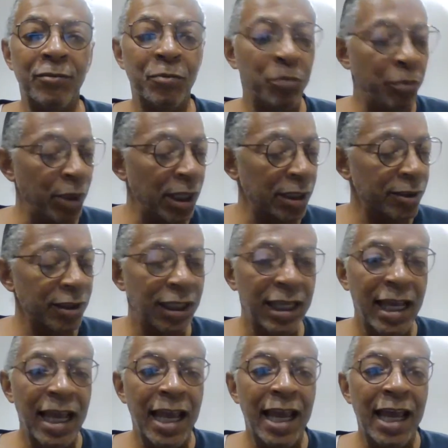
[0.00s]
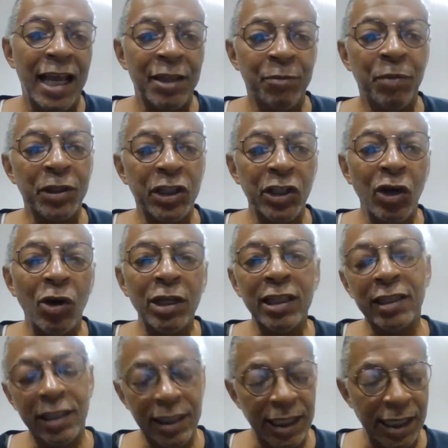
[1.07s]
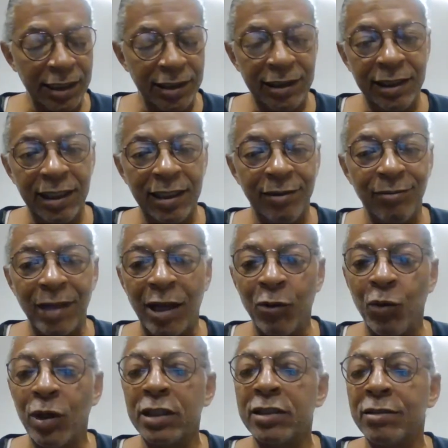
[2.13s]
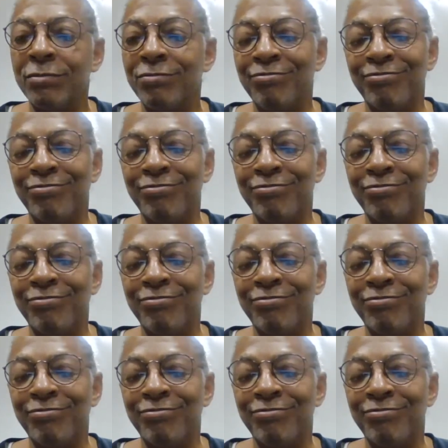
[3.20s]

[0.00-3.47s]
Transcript: But the only thing I wasn't